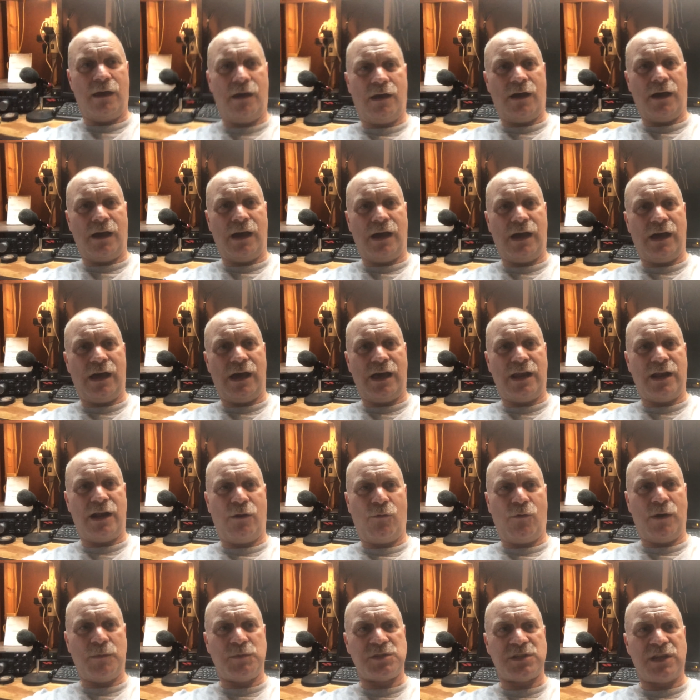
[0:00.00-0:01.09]
Uh, on
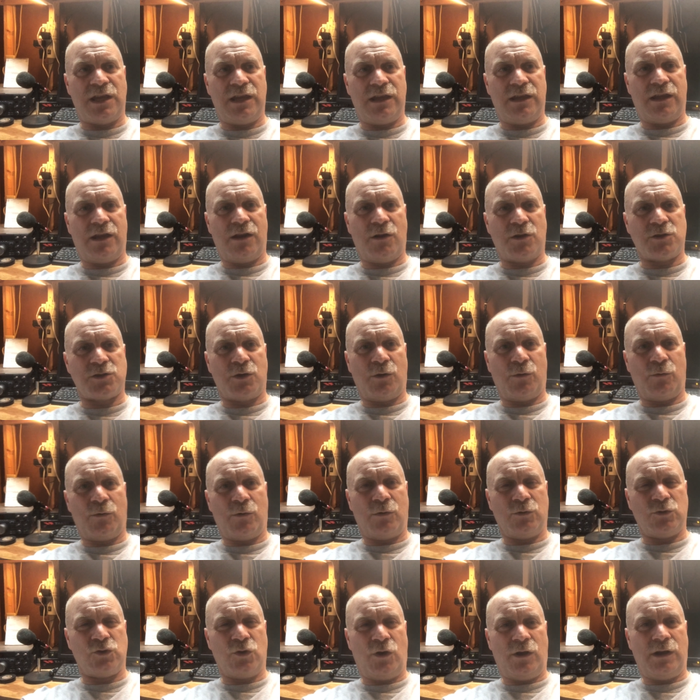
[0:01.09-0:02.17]
our website. You can
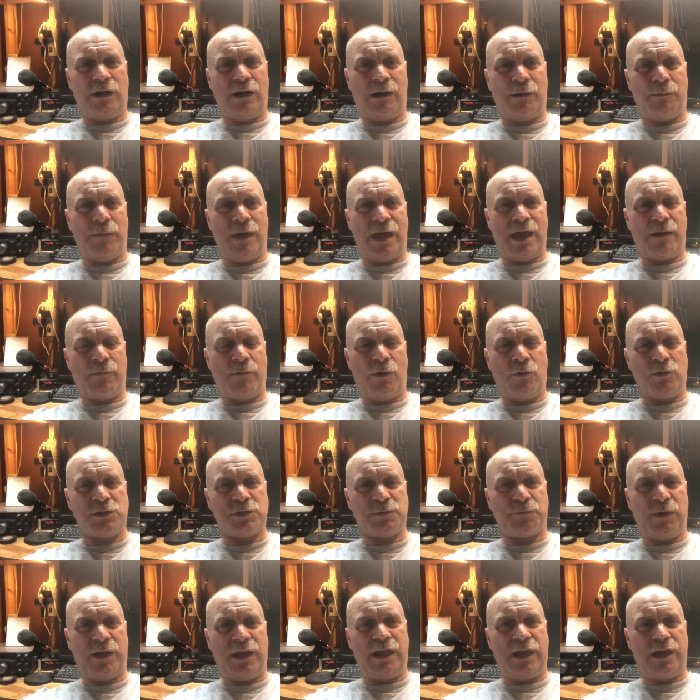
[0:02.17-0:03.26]
also join our
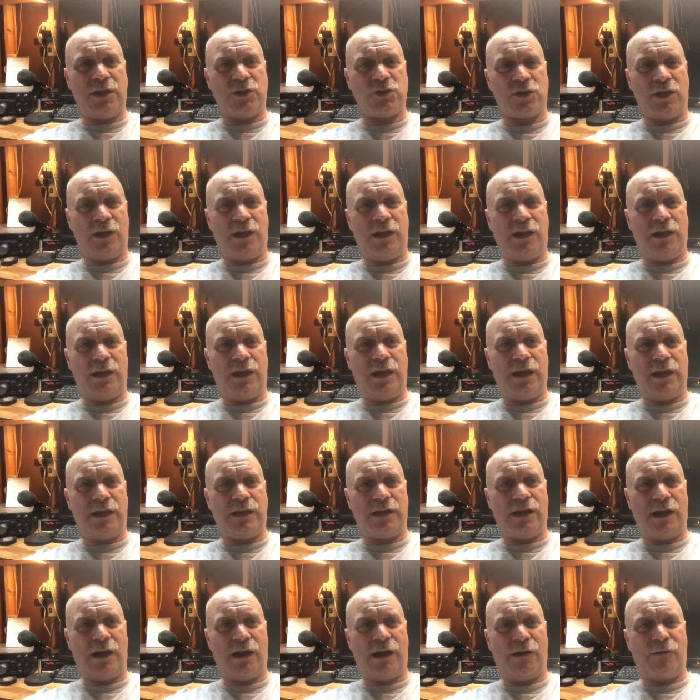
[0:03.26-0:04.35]
Mattermost page
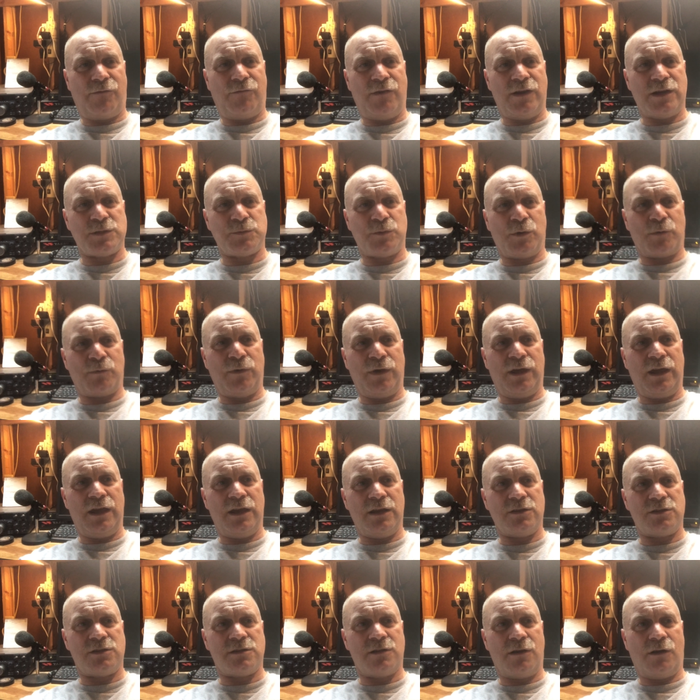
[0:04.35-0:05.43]
and our Facebook
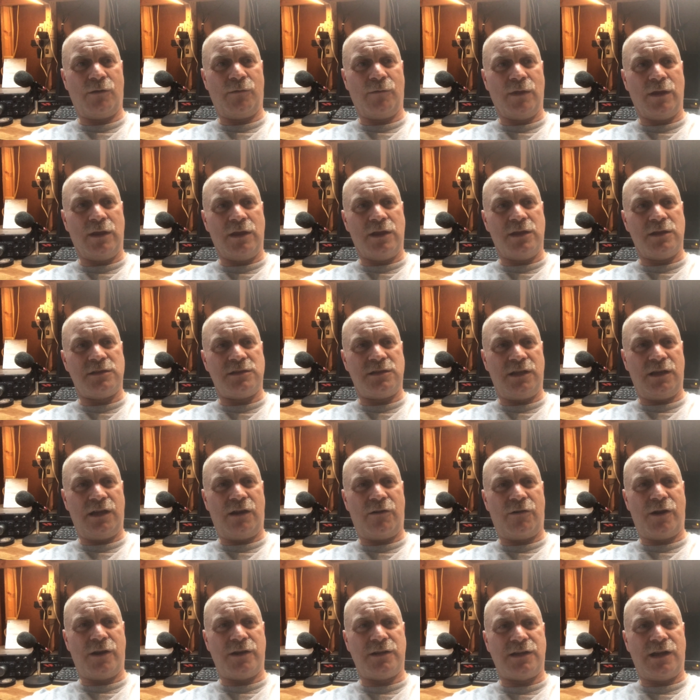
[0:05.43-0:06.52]
page. So
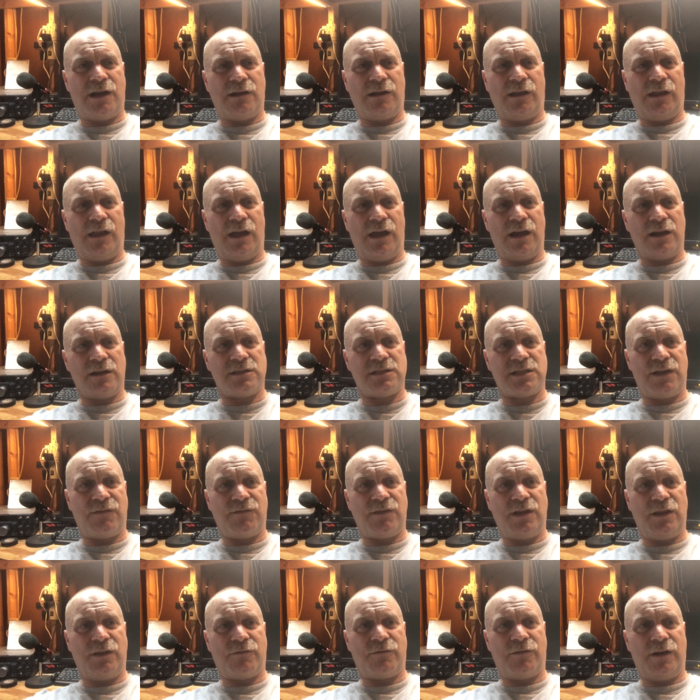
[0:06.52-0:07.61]
Sierra and Donalog
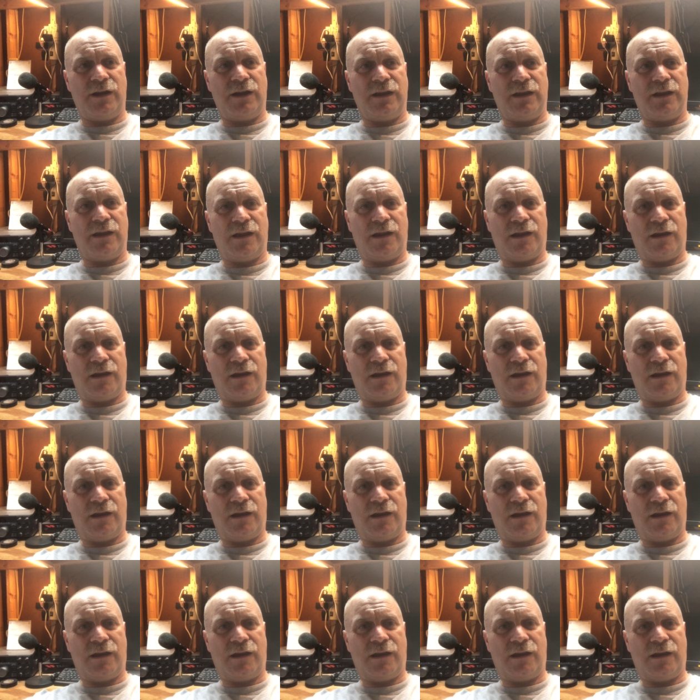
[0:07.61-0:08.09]
73.